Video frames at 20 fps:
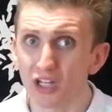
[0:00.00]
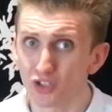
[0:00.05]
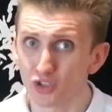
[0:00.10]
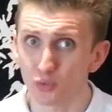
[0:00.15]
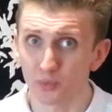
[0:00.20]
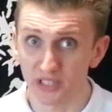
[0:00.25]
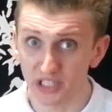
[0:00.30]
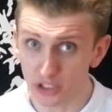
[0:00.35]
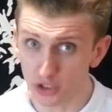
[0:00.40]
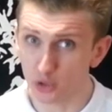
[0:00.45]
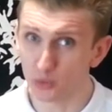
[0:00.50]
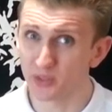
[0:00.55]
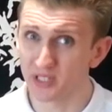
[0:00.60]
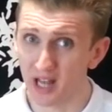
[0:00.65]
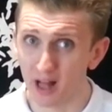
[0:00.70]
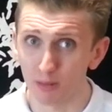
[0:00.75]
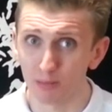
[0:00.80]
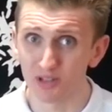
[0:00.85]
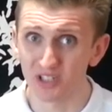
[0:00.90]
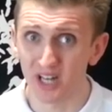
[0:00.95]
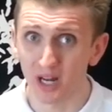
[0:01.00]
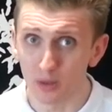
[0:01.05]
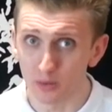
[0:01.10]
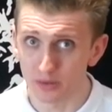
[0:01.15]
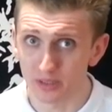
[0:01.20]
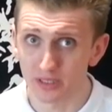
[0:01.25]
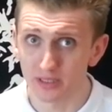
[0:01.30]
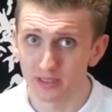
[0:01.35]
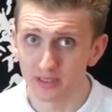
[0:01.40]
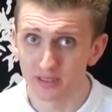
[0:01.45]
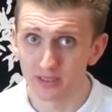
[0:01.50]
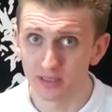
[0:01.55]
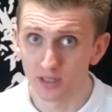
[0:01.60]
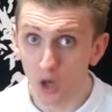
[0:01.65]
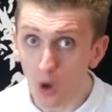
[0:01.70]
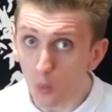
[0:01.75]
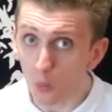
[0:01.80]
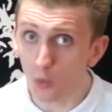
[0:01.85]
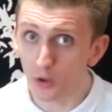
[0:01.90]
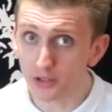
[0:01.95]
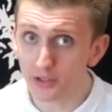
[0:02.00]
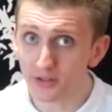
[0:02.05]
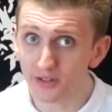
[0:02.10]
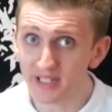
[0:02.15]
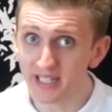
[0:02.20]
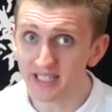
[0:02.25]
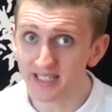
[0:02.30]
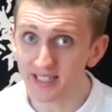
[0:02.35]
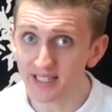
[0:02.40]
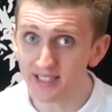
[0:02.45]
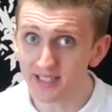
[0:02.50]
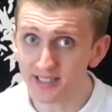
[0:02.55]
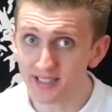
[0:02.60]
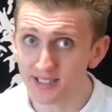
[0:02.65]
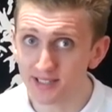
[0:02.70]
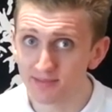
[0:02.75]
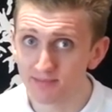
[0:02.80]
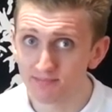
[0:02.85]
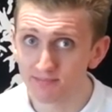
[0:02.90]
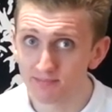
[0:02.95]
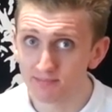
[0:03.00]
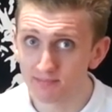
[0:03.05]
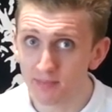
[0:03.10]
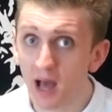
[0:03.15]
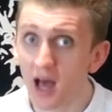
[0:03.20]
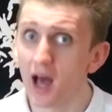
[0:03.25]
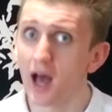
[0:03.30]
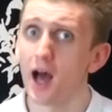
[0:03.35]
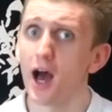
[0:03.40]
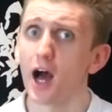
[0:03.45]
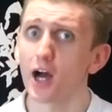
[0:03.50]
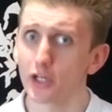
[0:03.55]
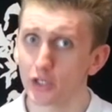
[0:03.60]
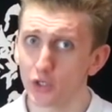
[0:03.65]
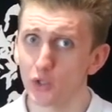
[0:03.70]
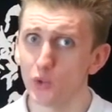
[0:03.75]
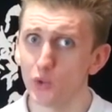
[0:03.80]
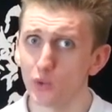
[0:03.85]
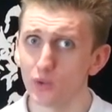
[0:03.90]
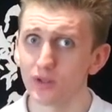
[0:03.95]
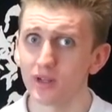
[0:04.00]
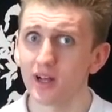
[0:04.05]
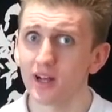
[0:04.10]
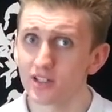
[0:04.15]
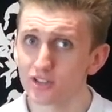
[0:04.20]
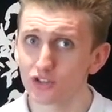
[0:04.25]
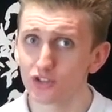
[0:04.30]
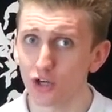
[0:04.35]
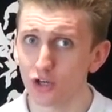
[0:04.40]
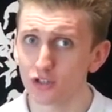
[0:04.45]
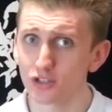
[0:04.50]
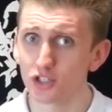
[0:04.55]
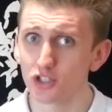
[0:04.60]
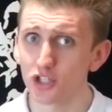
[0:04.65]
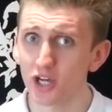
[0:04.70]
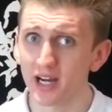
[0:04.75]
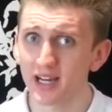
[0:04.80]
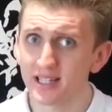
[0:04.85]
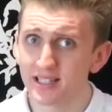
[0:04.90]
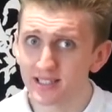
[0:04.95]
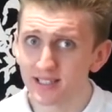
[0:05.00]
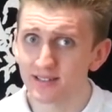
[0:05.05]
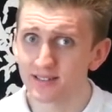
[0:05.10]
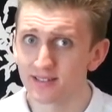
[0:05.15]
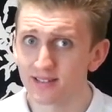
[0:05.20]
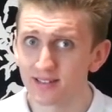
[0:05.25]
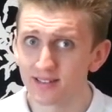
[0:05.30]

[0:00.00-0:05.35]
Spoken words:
So we need you to help us out. What you'll need is a cool Doctor jacket,